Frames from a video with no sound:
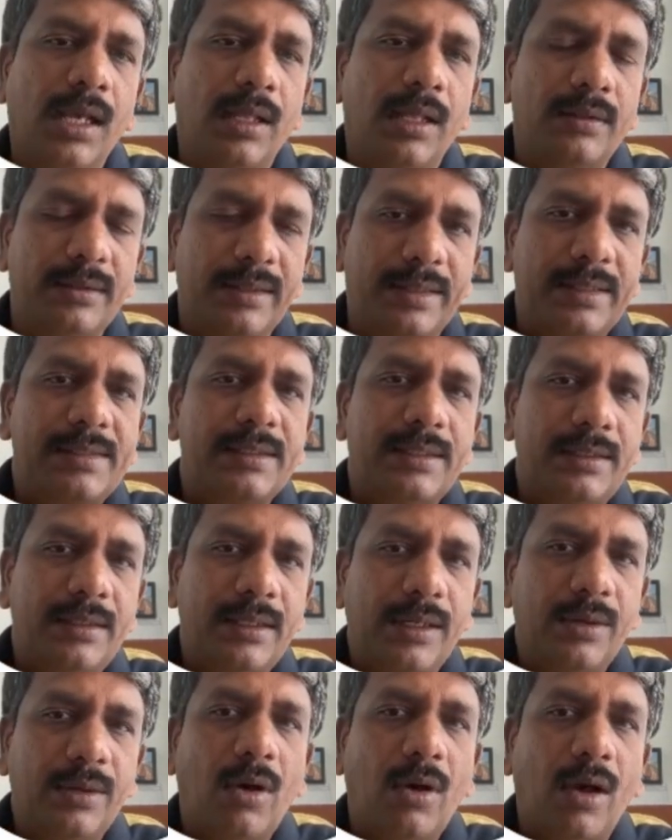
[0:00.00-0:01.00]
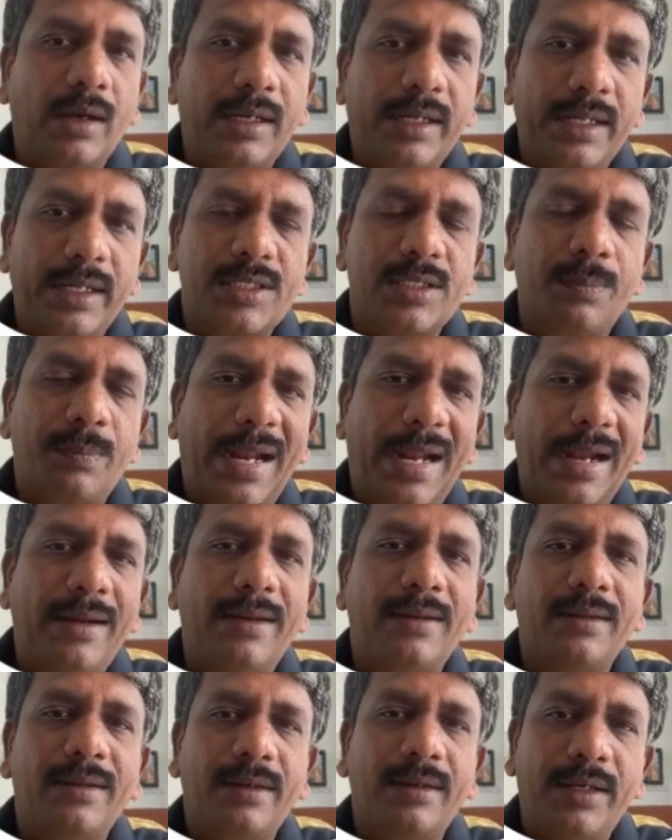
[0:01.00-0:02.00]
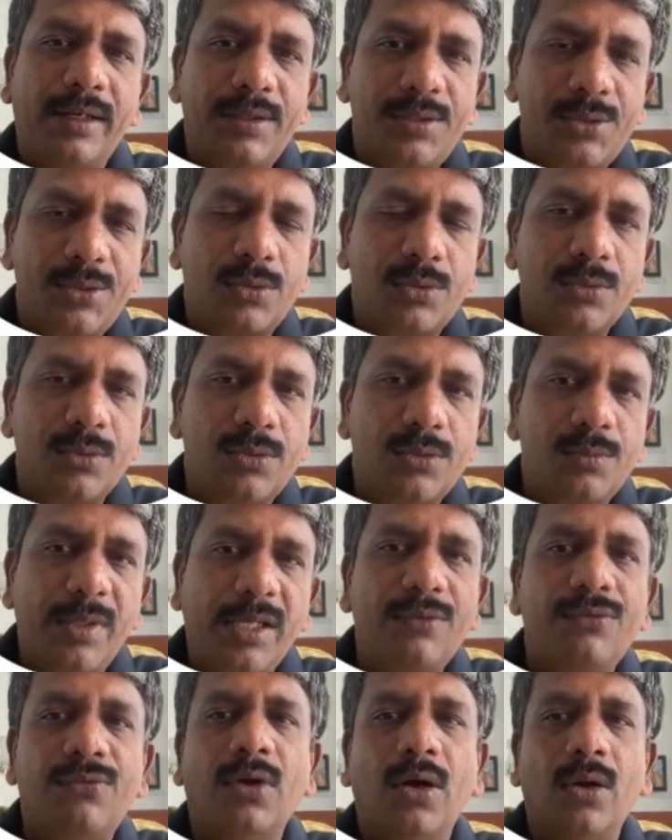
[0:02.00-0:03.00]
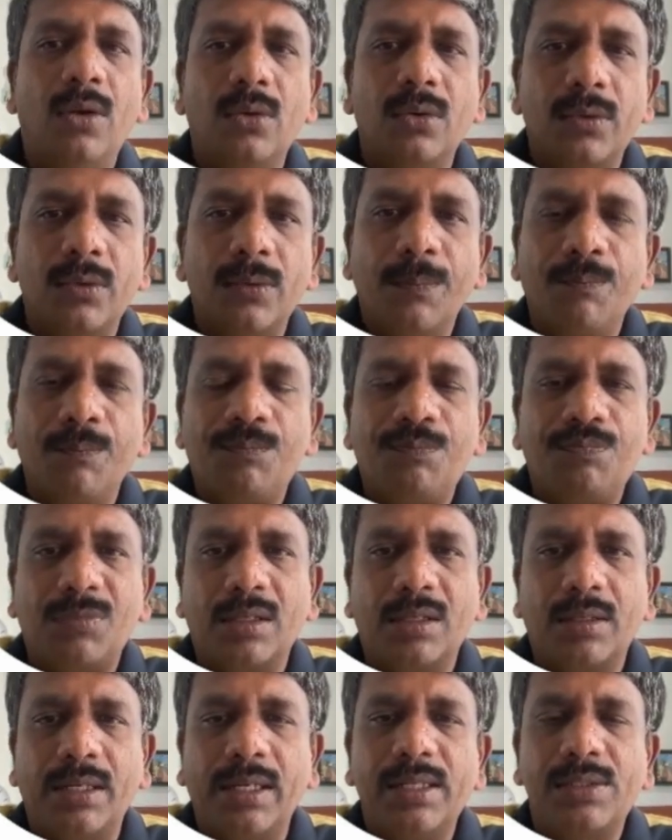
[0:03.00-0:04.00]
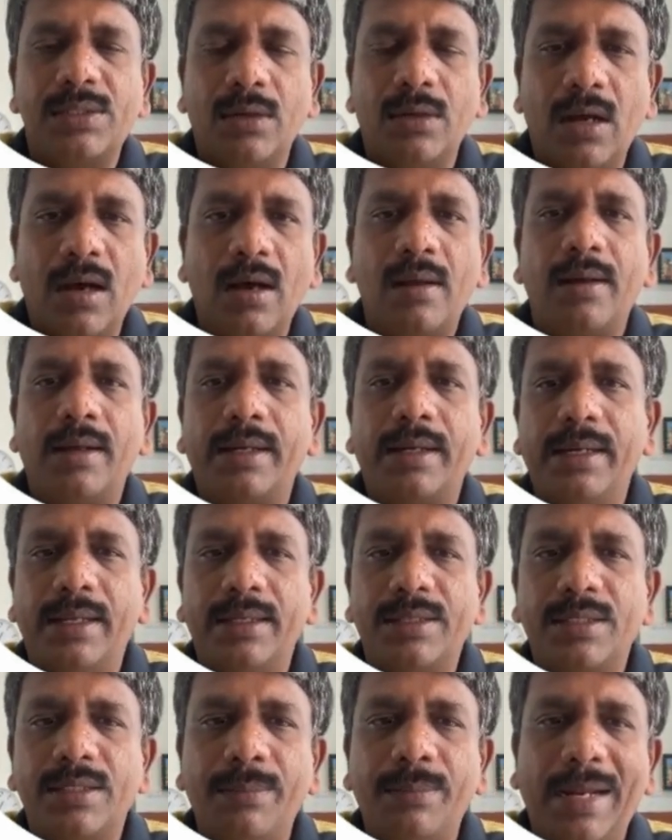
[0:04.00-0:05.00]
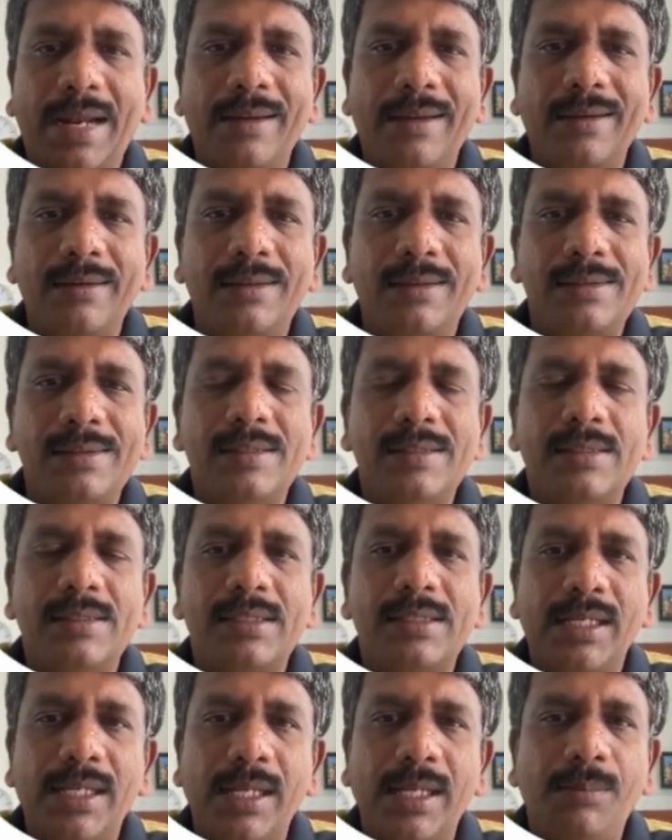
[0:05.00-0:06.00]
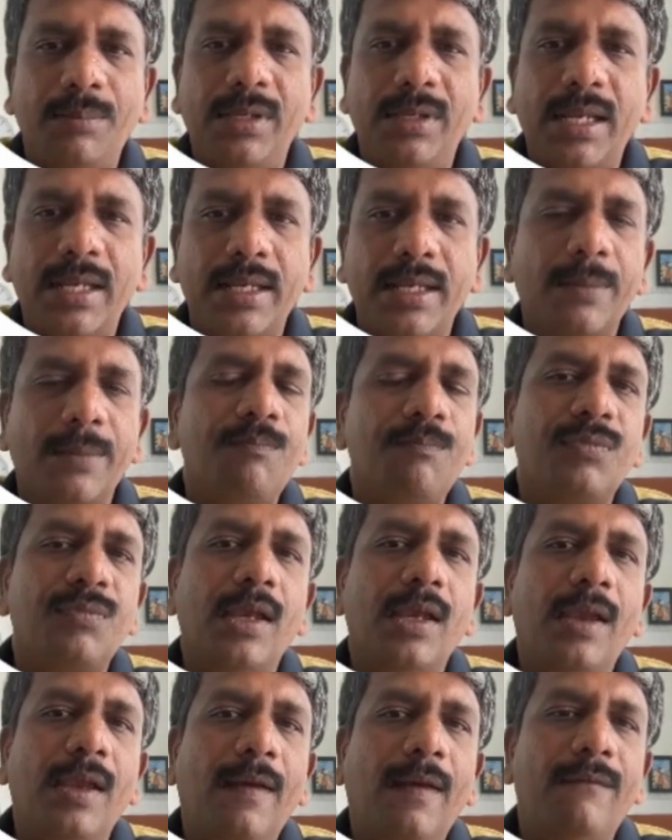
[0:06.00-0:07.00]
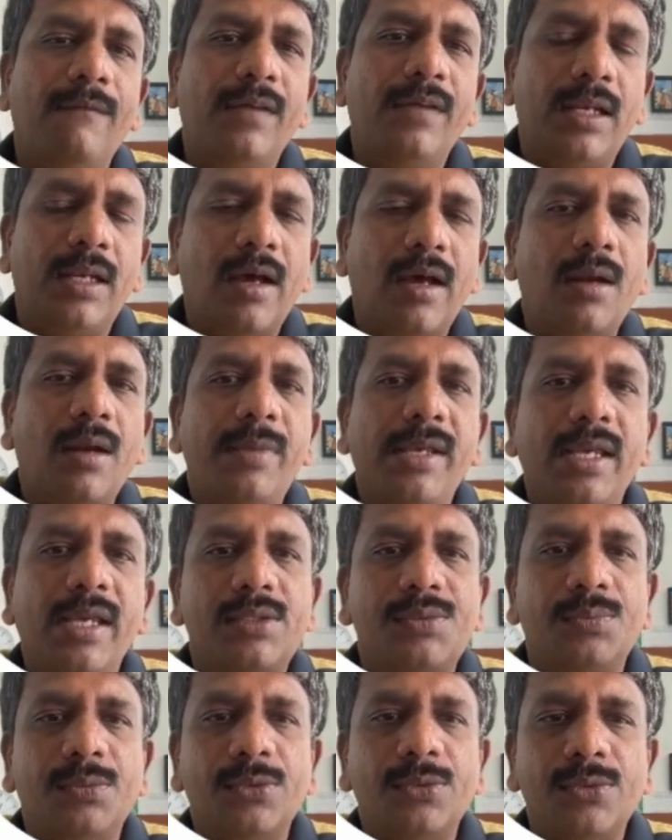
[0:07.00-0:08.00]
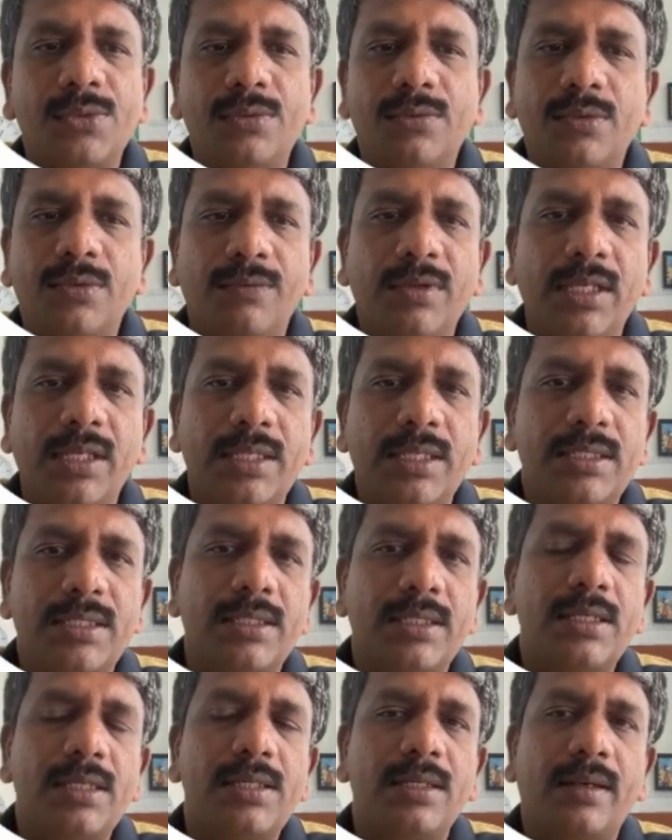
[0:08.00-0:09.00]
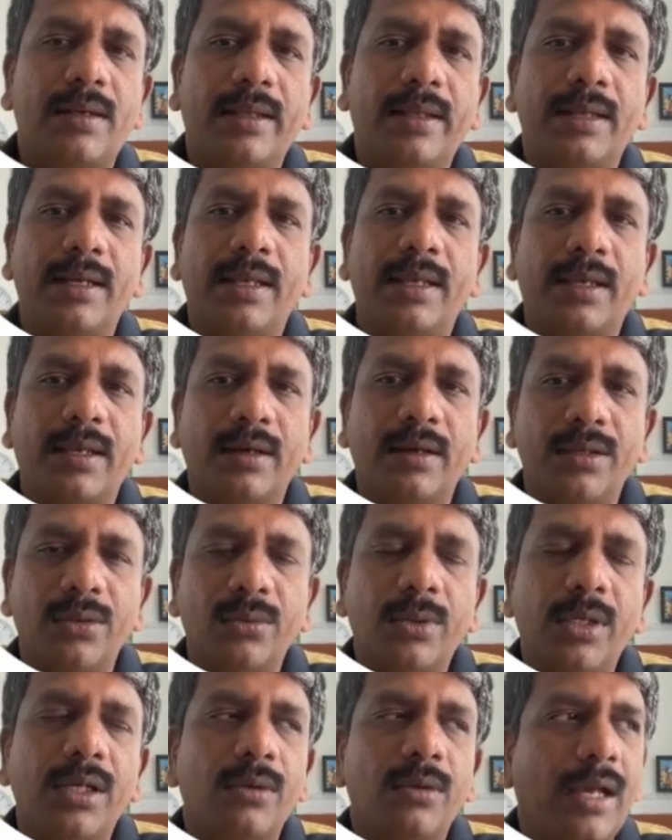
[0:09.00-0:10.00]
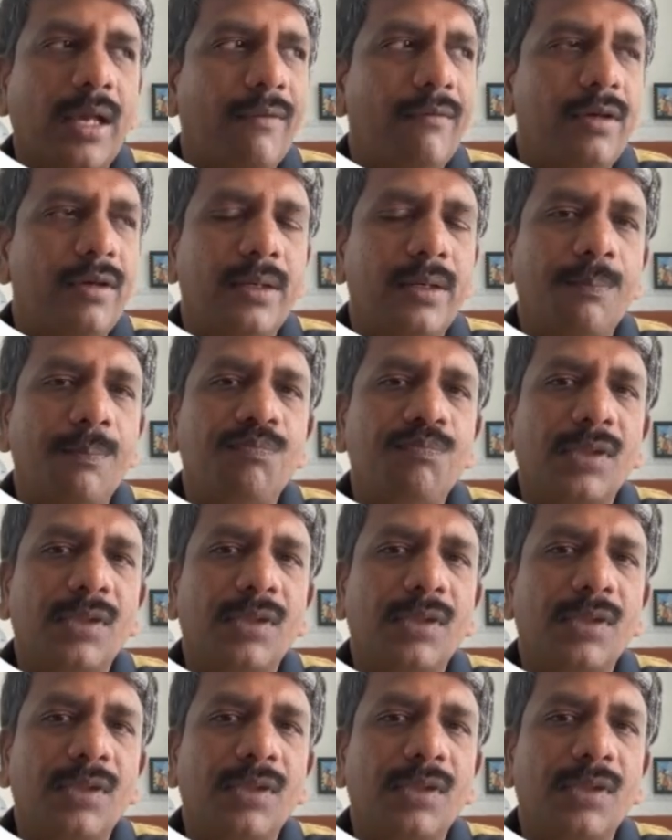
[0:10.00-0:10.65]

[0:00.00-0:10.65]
there is a architecture pattern that needs to be followed, right? So our architecture pattern is that APIM will not be exposed over the internet. Rather, like you need to have a